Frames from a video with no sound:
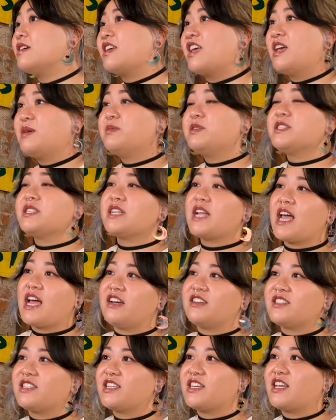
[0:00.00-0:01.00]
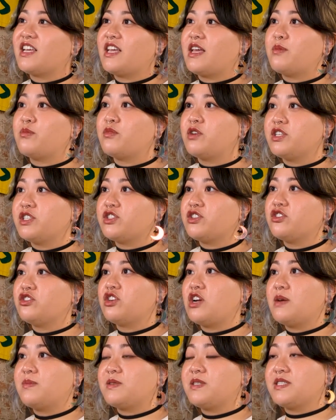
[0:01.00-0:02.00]
Cables and housing can get moisture
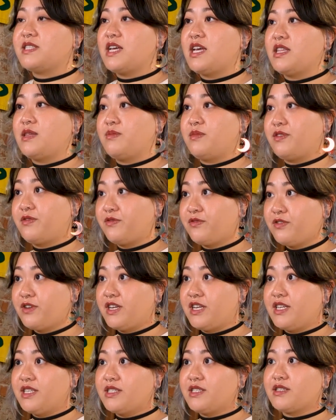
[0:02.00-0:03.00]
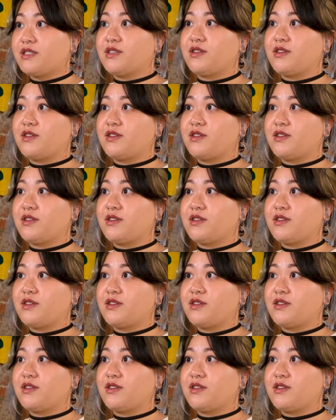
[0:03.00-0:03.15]
trapped inside them and freeze,